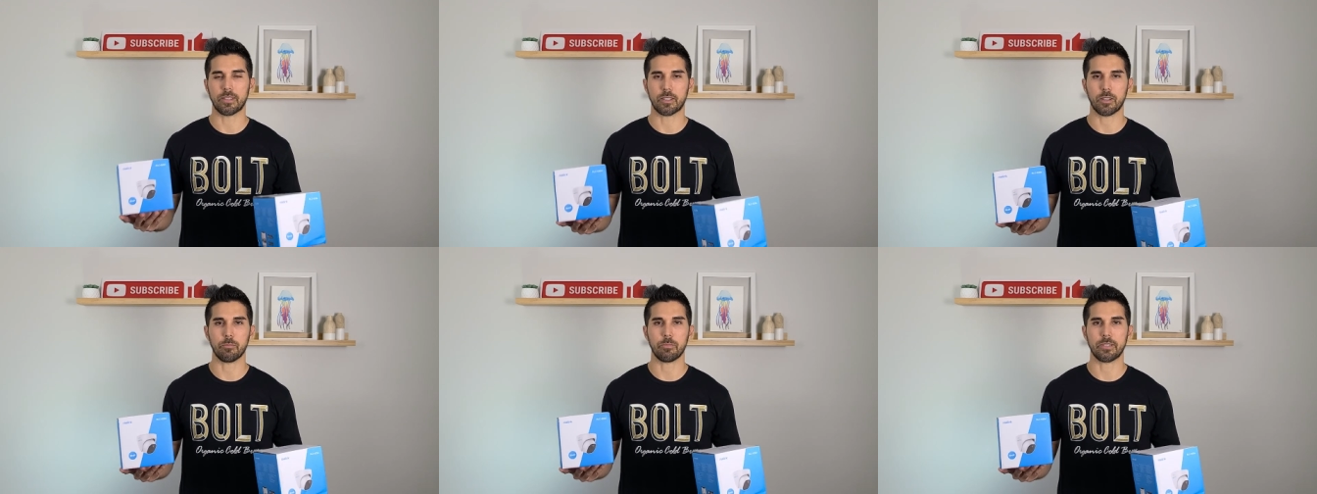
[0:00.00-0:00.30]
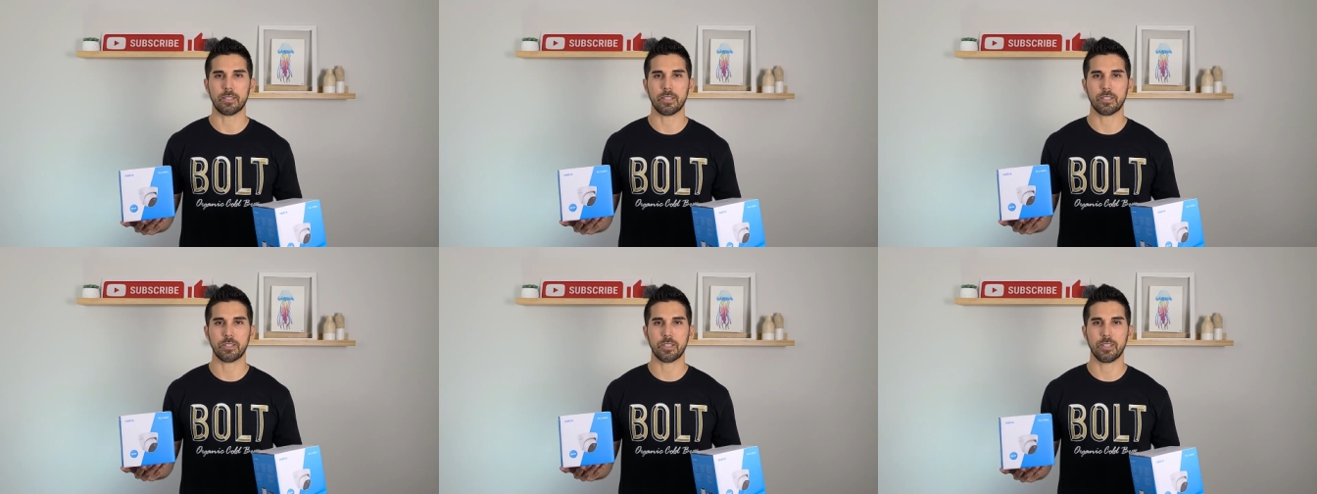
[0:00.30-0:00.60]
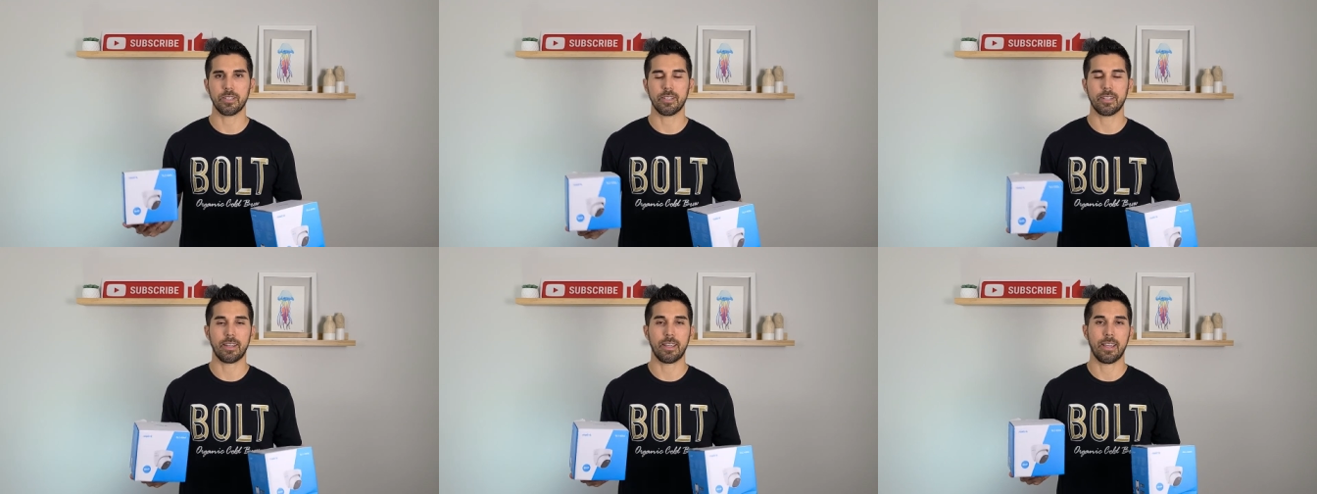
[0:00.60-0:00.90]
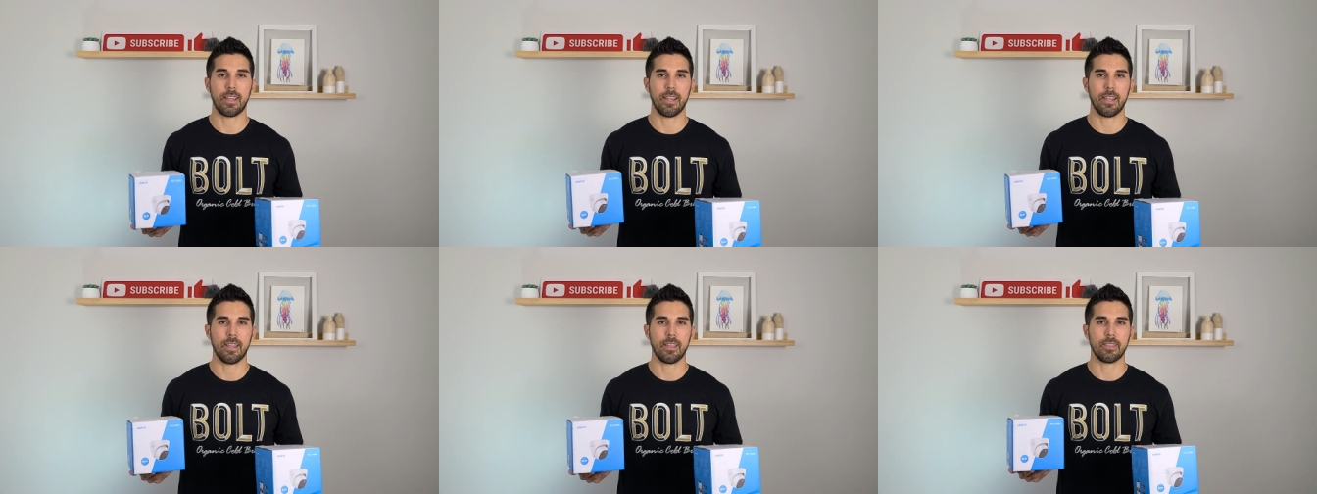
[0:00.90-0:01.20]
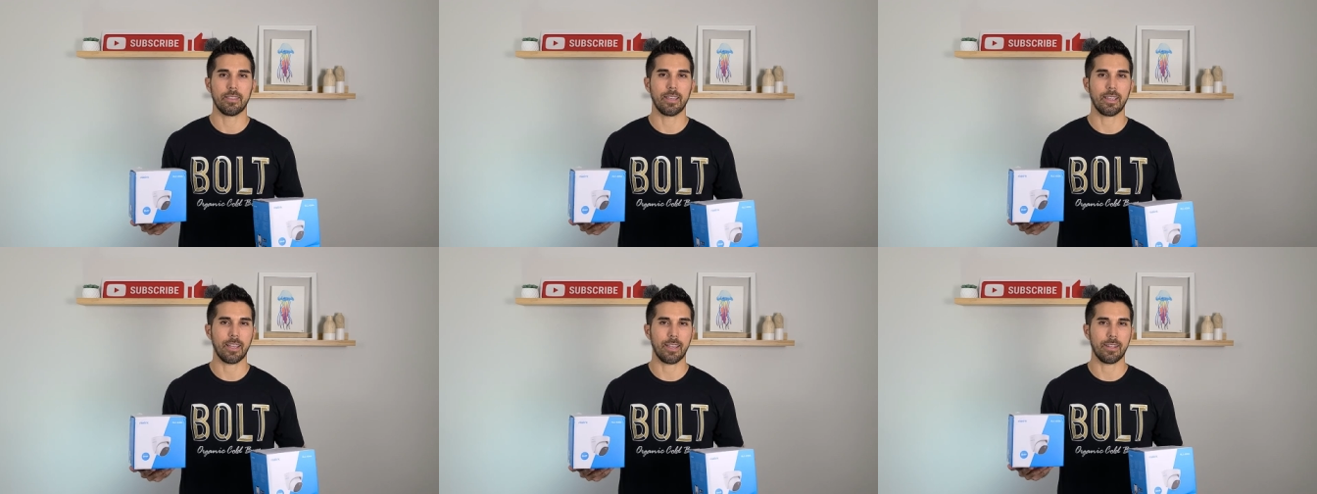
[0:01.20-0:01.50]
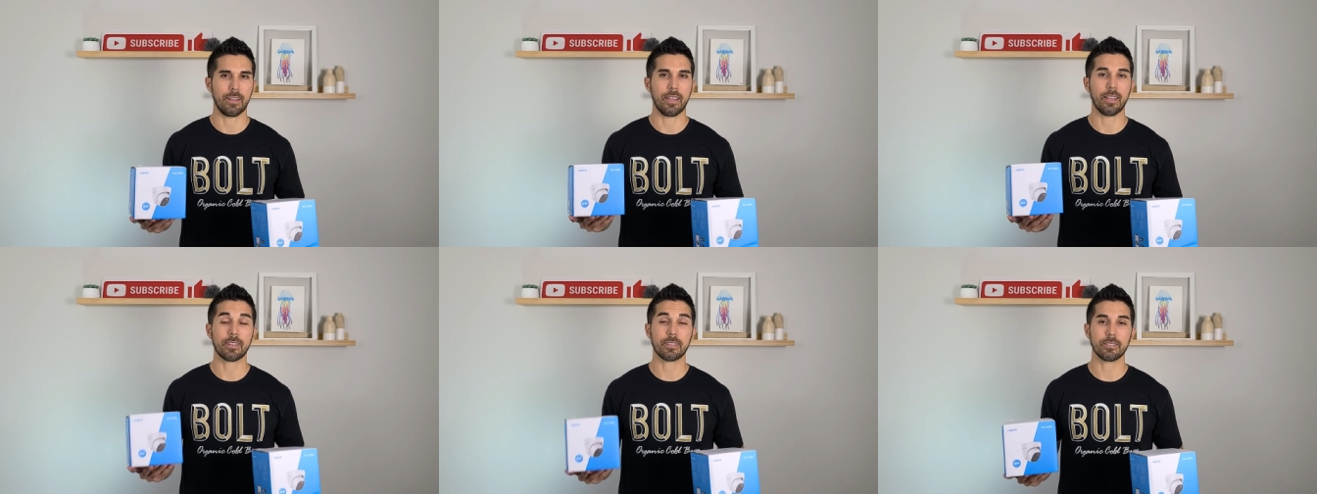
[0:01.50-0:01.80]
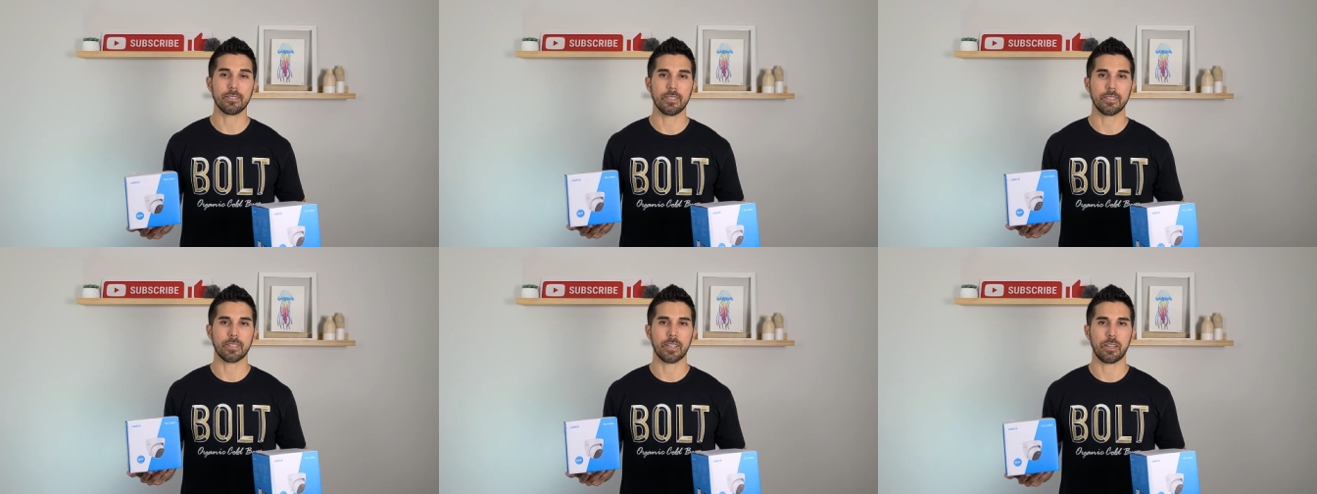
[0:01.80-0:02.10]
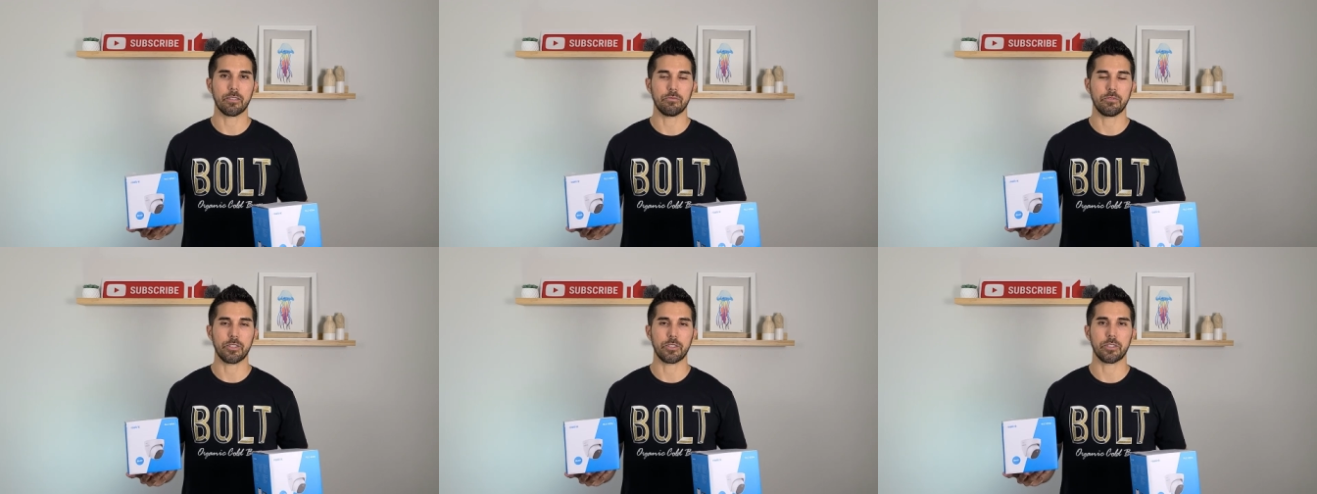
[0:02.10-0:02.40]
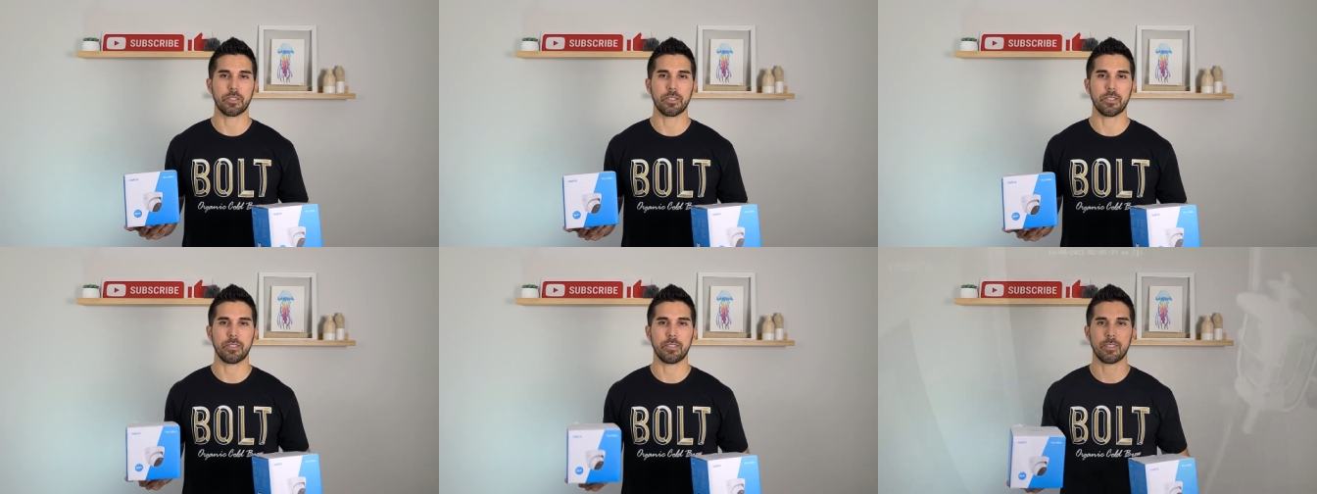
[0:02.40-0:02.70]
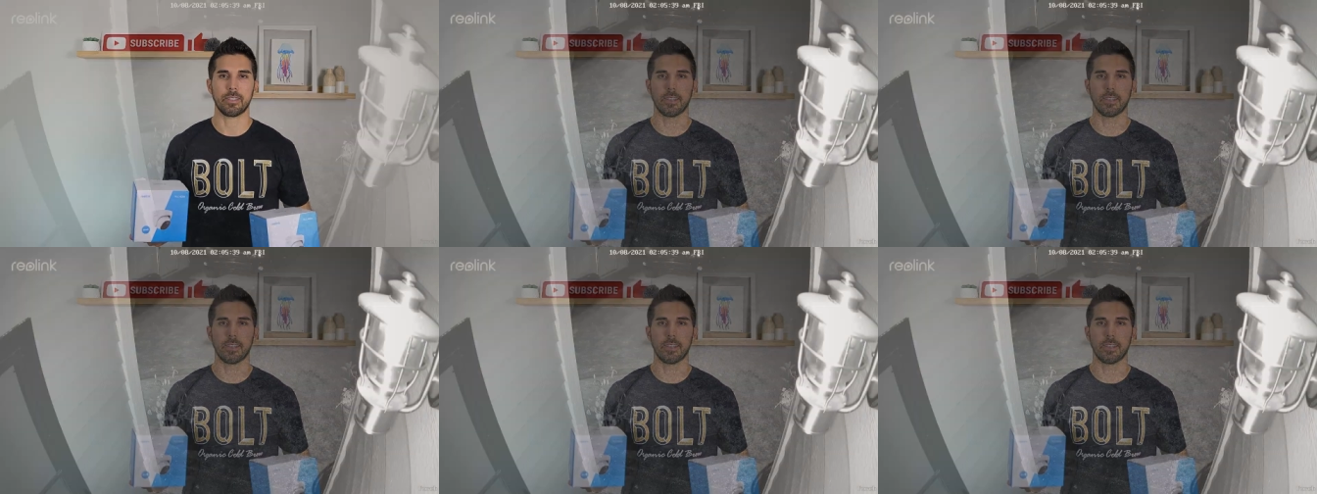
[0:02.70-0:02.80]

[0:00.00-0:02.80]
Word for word: competition. They had excellent night vision,